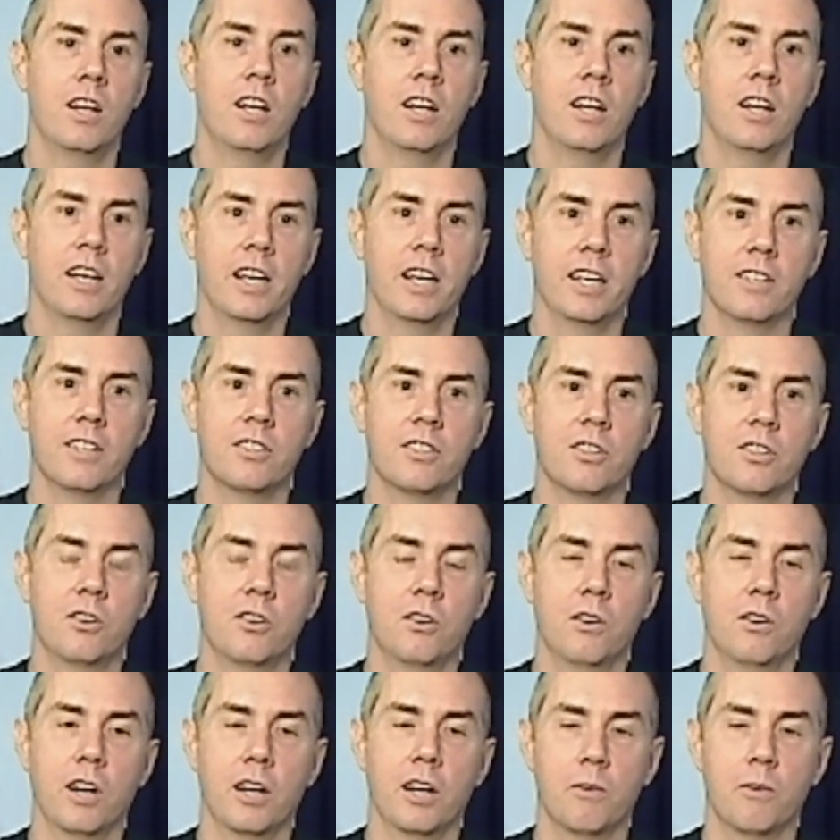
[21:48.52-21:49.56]
And so
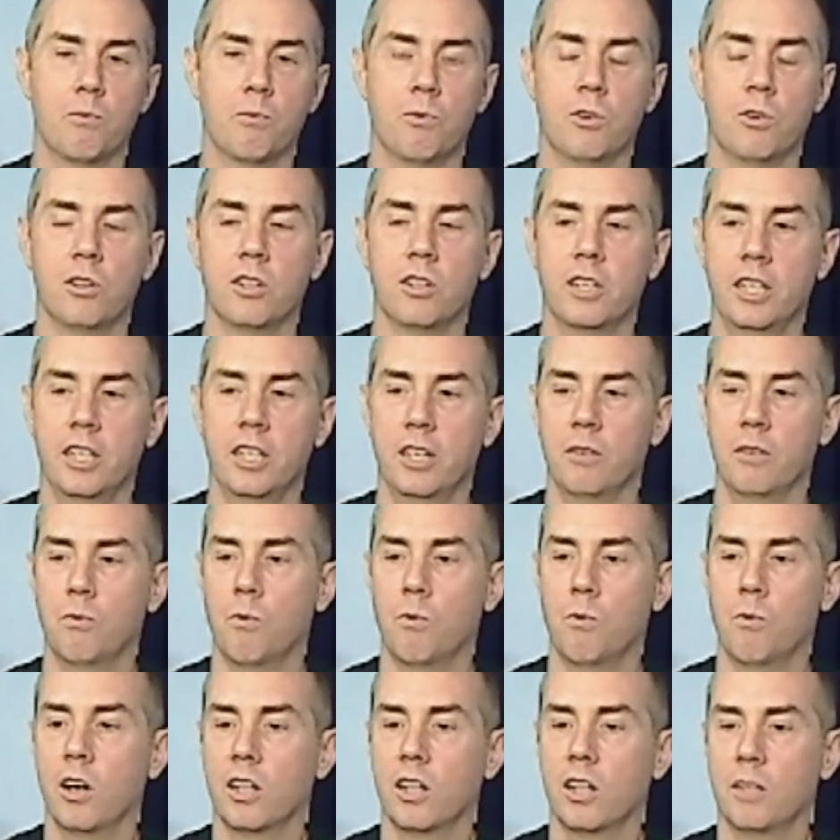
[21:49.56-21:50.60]
I really
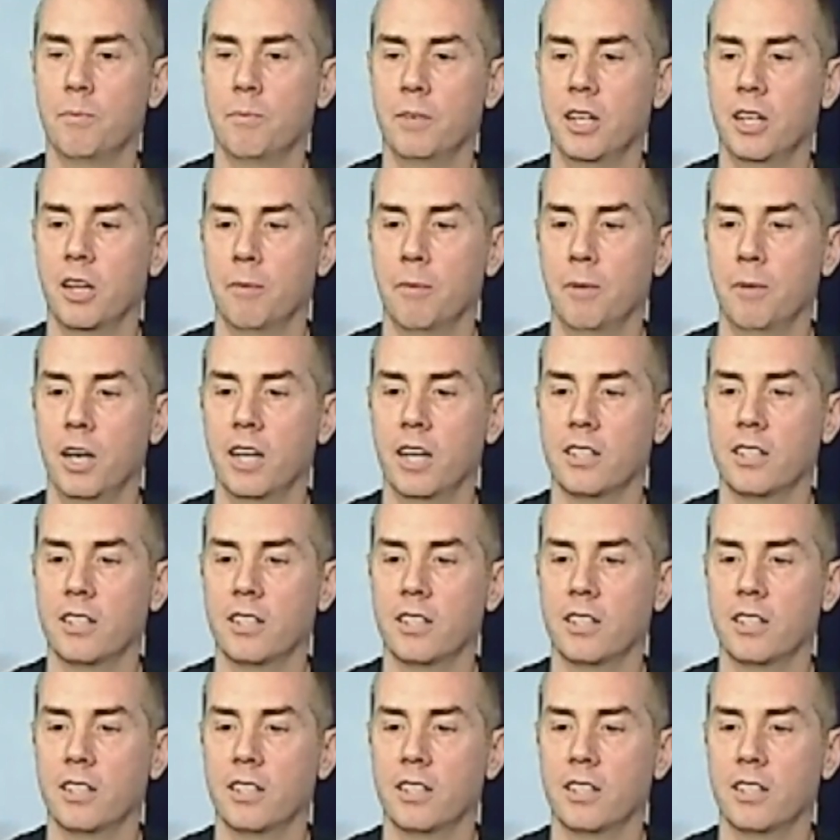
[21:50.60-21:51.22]
wanted to be the best.